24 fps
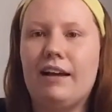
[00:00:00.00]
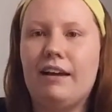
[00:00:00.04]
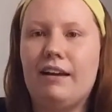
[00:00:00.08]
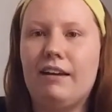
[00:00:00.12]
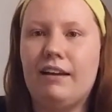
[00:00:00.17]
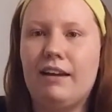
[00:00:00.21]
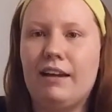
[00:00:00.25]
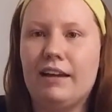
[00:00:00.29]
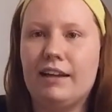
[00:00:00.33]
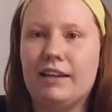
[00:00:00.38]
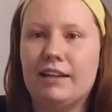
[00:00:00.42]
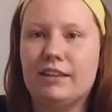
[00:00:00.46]

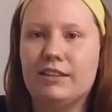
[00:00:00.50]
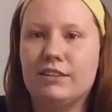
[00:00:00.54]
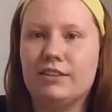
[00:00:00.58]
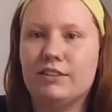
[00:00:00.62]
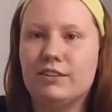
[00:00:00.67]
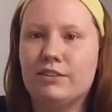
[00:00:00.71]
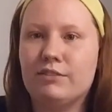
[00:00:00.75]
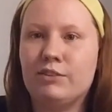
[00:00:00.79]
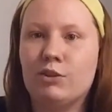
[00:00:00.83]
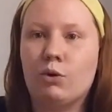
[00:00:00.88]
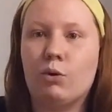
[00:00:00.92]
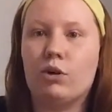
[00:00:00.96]

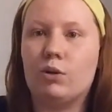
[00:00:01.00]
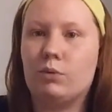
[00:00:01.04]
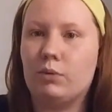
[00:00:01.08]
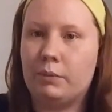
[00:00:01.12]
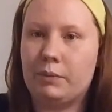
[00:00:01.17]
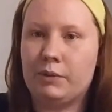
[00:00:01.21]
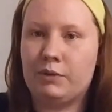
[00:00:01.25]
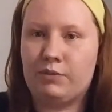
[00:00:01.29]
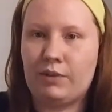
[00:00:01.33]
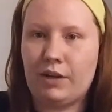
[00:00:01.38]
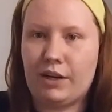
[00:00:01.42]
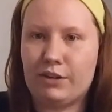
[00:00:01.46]
and the order
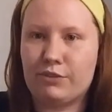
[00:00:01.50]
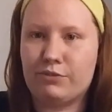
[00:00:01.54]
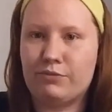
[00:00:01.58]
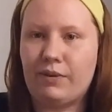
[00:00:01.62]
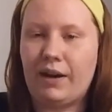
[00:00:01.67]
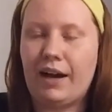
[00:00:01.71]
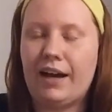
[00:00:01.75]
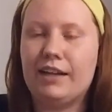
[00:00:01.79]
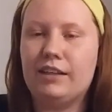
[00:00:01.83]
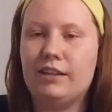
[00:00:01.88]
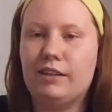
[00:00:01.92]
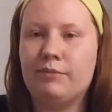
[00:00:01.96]
will be
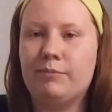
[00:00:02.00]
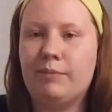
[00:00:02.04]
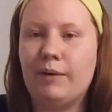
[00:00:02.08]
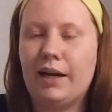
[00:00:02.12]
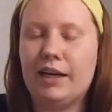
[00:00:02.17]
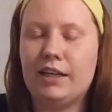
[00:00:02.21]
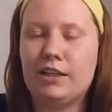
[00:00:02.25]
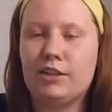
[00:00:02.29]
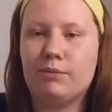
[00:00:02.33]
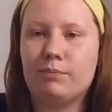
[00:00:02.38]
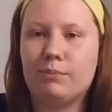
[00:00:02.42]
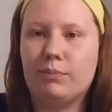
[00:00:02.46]
verified
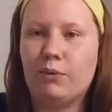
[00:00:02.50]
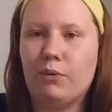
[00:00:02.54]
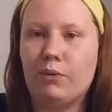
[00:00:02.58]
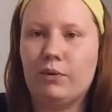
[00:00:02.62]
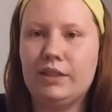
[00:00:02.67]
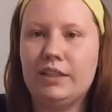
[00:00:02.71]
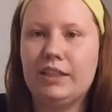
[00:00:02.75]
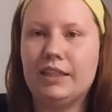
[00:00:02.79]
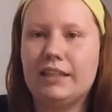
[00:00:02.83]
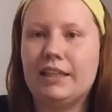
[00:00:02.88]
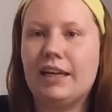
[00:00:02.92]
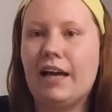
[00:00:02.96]
by an
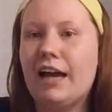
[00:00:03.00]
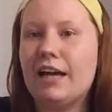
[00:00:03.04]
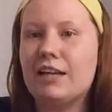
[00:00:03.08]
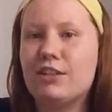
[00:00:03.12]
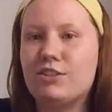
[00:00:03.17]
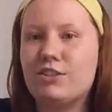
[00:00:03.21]
employee. At